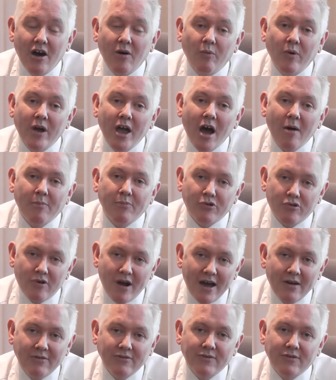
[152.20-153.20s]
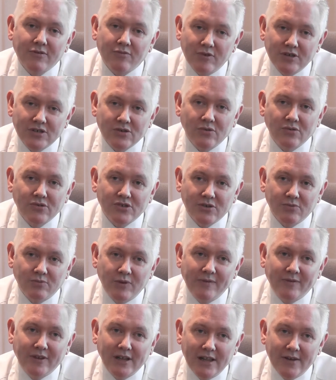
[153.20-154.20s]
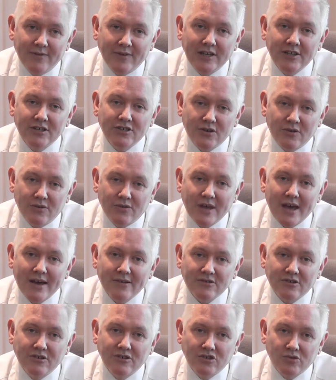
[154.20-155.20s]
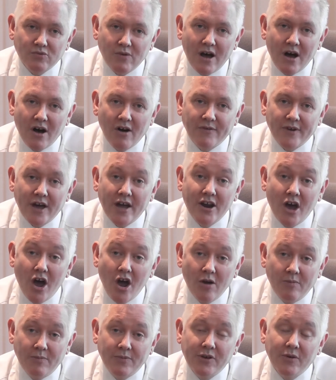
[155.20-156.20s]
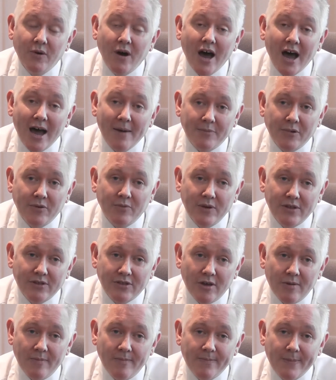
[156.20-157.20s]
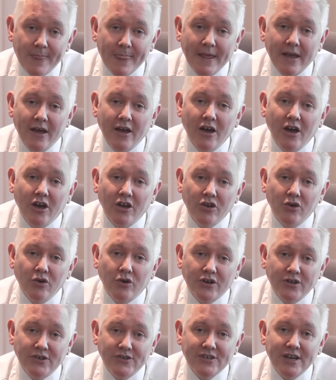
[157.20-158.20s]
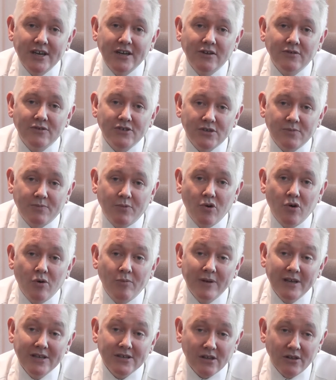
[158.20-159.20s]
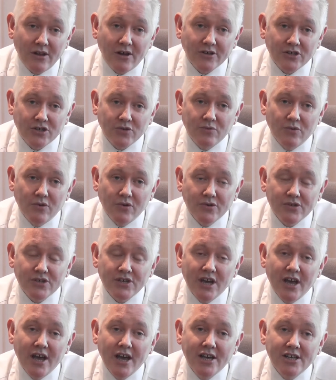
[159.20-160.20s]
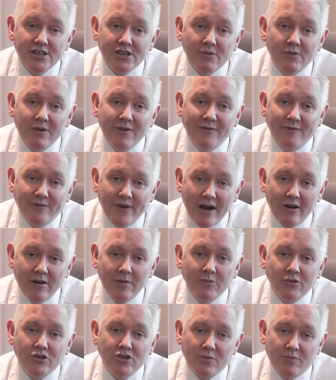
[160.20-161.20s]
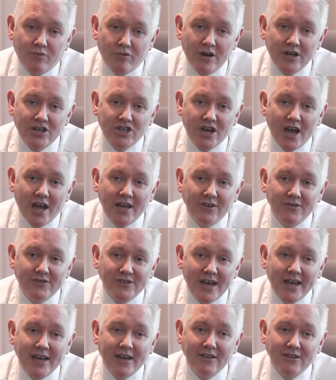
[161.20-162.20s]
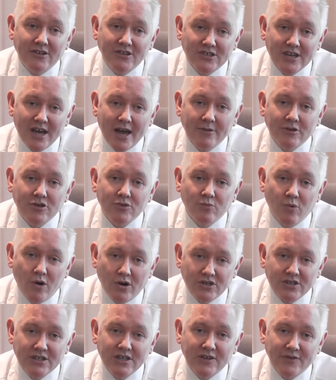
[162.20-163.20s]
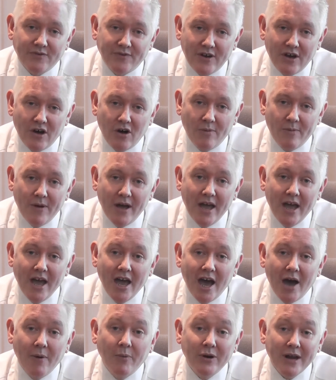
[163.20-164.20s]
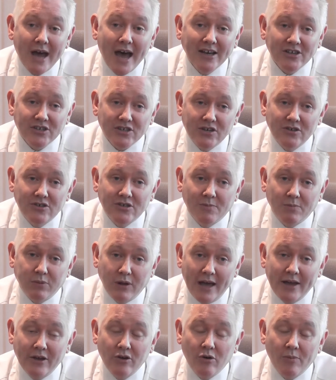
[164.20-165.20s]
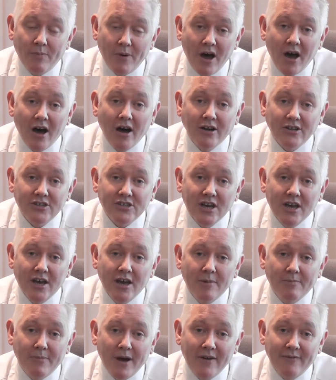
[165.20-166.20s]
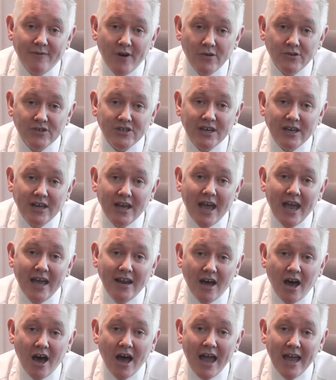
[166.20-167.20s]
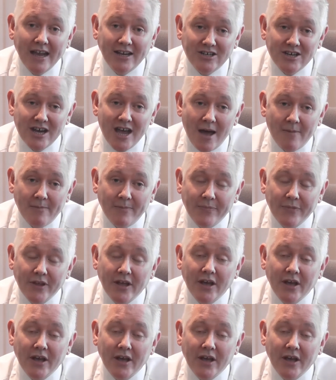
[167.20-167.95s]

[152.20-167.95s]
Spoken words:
We are proud of the results that we've delivered in 2012 and hope you are happy with them. Your continued support means a lot to us, so we very much appreciate you taking the time to watch this film and would ask you to play your part by voting in our AGM.